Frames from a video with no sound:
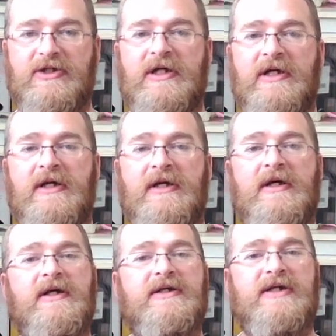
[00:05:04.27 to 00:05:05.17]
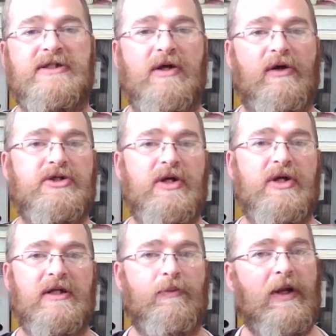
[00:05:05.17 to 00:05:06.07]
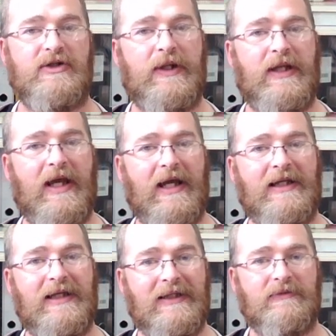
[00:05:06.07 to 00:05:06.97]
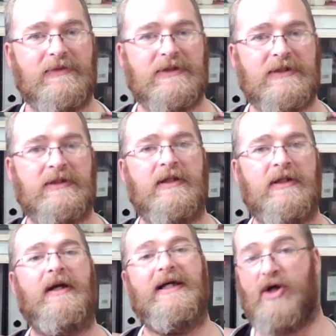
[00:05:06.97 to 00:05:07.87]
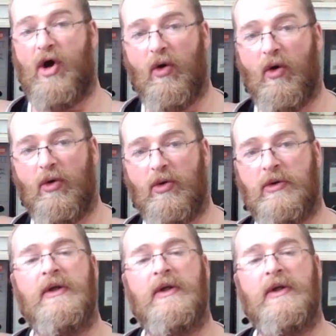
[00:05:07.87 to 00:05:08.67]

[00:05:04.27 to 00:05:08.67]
So as long as you're in the top 128 kingdoms as a whole, then